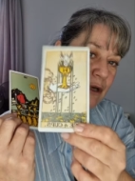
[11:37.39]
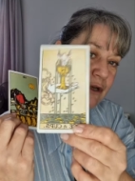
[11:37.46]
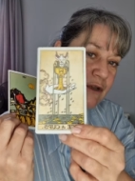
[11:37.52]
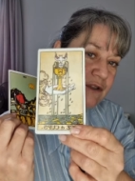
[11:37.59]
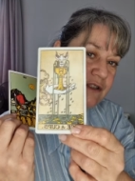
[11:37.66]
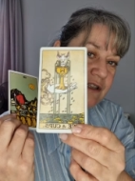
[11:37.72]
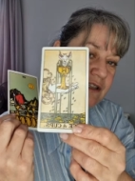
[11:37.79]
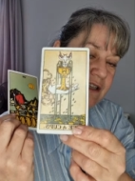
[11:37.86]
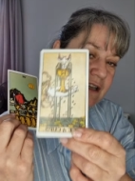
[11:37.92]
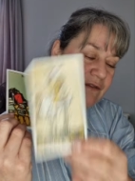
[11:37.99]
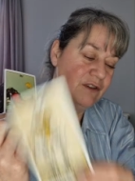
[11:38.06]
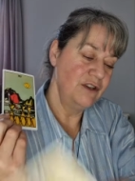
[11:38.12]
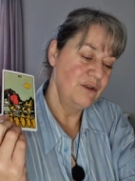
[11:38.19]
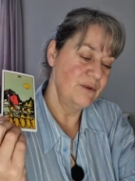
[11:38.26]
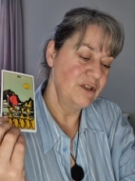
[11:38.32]
person
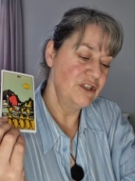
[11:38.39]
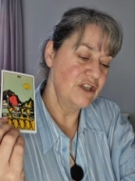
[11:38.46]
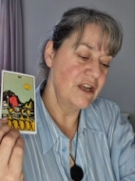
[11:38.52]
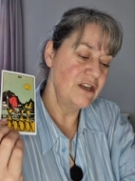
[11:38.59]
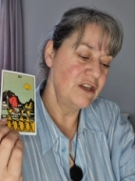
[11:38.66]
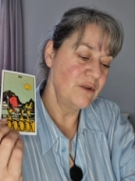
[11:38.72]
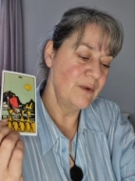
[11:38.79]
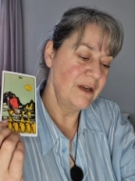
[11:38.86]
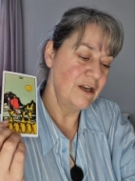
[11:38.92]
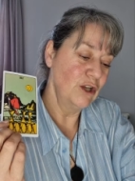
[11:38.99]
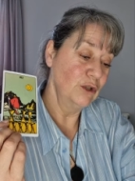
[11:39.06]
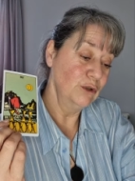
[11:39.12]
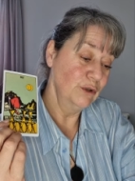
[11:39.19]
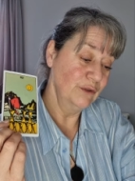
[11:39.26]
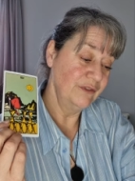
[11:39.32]
giving you a
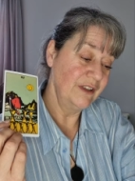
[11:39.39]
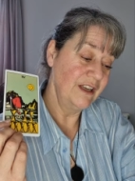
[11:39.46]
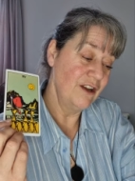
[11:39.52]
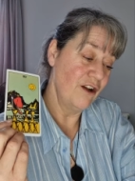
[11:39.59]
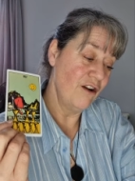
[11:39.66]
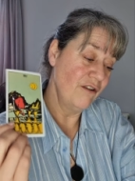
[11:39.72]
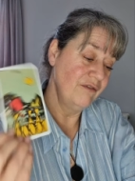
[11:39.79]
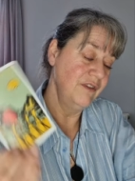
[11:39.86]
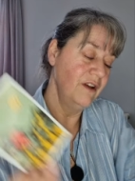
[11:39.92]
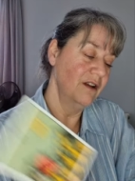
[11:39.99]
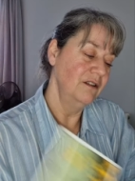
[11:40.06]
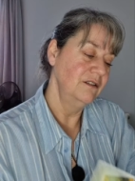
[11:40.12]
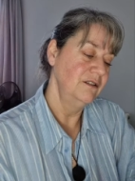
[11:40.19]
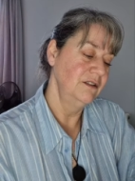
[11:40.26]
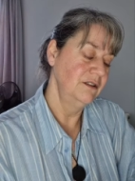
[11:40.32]
genuine loving offer,